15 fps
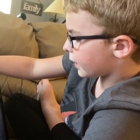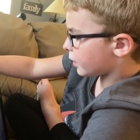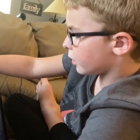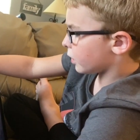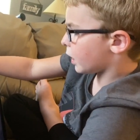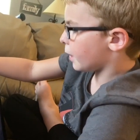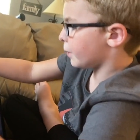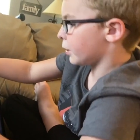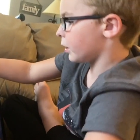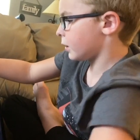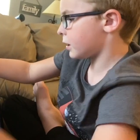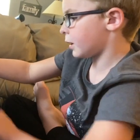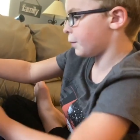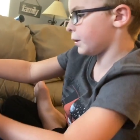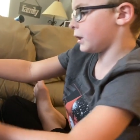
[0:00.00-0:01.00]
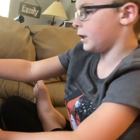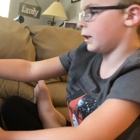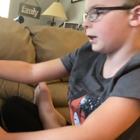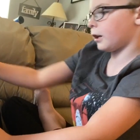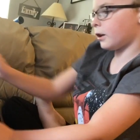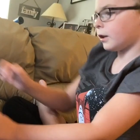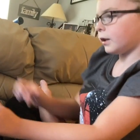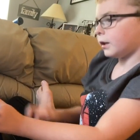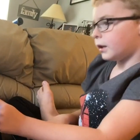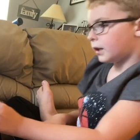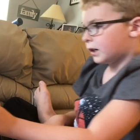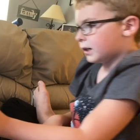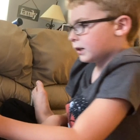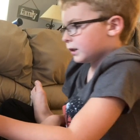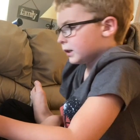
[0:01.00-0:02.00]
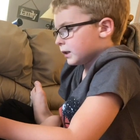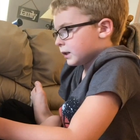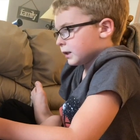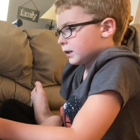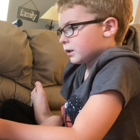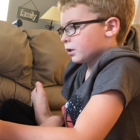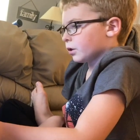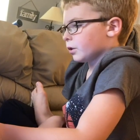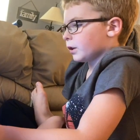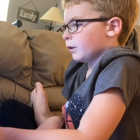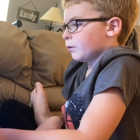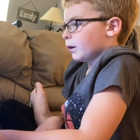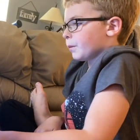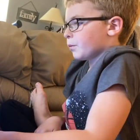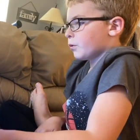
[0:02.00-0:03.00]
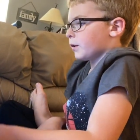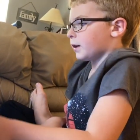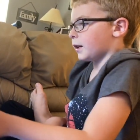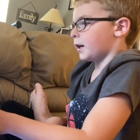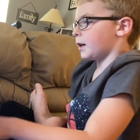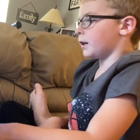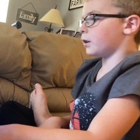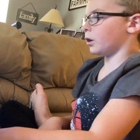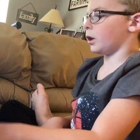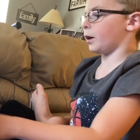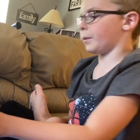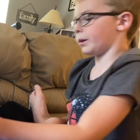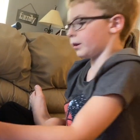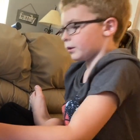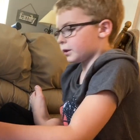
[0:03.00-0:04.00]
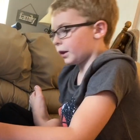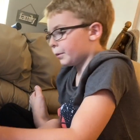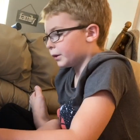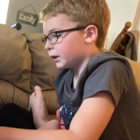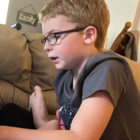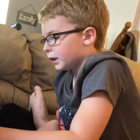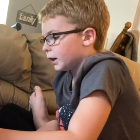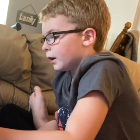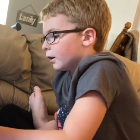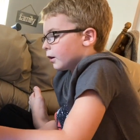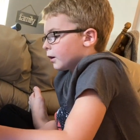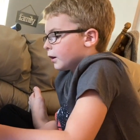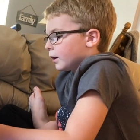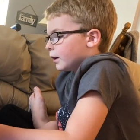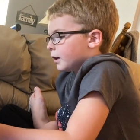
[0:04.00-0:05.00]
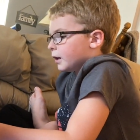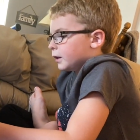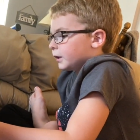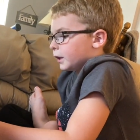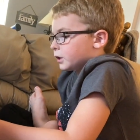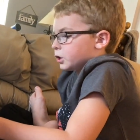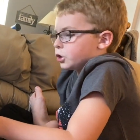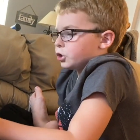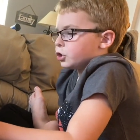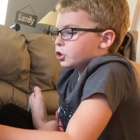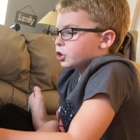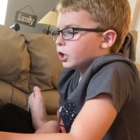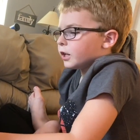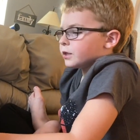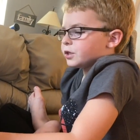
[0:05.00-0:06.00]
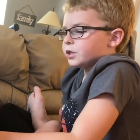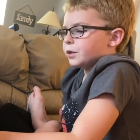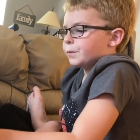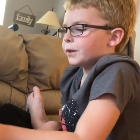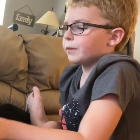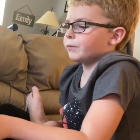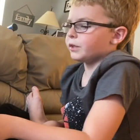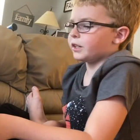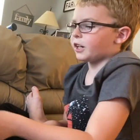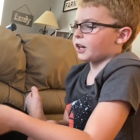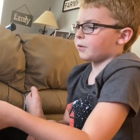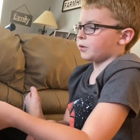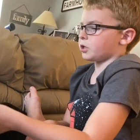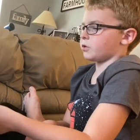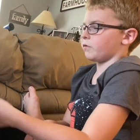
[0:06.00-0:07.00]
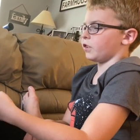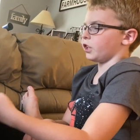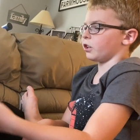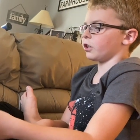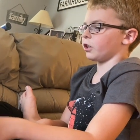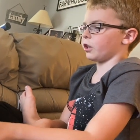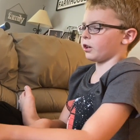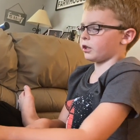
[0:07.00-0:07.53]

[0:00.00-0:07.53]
kilometers up in the air, and this is 31.8 kilometers up in the air, and that's just above the atmosphere.